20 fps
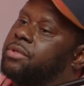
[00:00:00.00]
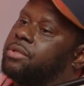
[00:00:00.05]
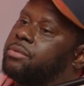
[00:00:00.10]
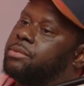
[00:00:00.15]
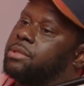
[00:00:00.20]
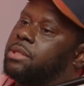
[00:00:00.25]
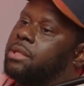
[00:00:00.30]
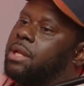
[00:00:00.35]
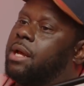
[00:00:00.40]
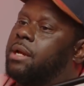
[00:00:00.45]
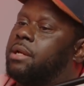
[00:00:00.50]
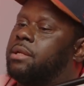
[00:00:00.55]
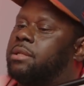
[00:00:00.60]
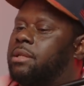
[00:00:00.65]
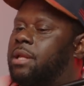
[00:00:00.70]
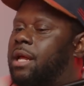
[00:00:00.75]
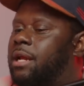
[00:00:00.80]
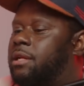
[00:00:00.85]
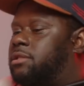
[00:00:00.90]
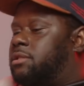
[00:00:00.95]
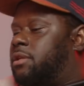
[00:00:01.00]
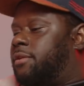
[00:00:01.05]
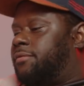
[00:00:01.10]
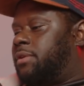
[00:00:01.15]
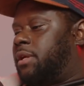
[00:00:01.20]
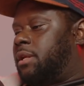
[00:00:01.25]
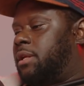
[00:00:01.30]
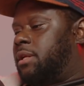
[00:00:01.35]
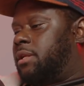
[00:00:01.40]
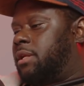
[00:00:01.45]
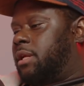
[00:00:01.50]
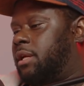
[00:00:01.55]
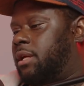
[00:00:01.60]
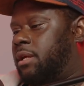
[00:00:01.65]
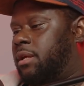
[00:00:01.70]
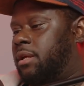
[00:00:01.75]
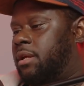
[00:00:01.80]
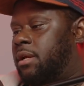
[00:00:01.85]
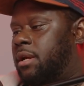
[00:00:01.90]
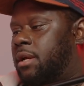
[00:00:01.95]
It was a lot of lot of stuff that he
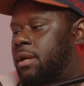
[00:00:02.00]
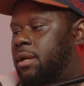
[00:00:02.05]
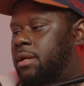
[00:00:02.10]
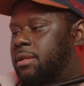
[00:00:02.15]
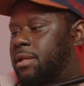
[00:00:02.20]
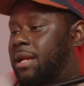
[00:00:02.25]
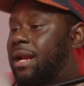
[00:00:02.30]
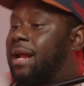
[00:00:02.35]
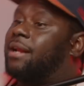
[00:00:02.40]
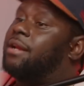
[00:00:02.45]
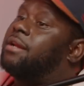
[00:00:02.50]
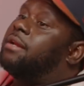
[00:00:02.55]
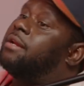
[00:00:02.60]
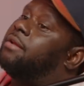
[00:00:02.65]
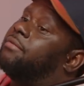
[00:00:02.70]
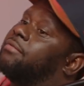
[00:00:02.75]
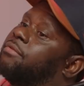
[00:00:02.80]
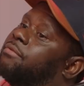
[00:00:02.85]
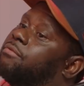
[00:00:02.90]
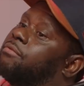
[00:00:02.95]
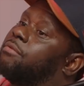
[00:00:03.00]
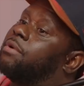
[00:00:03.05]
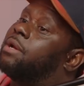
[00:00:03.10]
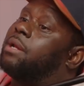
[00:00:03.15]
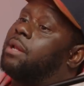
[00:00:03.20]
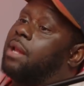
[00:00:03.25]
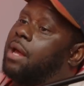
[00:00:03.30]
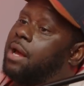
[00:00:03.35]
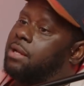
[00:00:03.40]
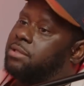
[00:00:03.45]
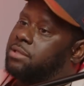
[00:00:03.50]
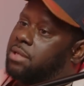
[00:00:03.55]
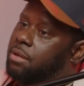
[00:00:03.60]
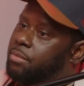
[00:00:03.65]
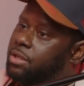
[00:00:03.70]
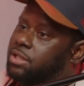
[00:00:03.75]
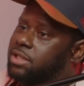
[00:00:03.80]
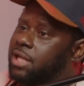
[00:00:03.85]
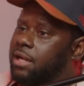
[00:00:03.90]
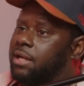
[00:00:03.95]
did that I didn't even realize how
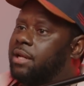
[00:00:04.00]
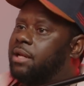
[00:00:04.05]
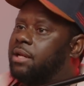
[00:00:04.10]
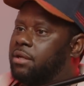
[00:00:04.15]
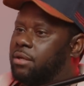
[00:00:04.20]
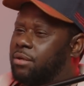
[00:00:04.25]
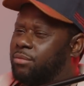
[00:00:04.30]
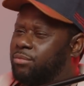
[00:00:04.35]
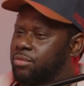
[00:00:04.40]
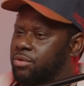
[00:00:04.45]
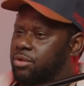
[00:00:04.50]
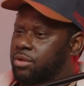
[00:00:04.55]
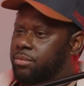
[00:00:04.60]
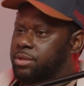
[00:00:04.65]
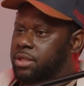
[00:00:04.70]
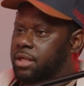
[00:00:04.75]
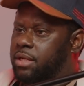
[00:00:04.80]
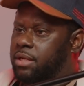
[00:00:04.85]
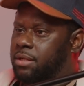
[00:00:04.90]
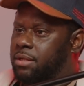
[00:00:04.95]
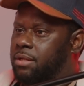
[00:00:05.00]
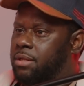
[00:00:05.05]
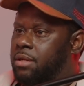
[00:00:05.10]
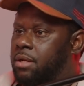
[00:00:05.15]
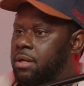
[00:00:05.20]
much I needed him. You know I'm saying?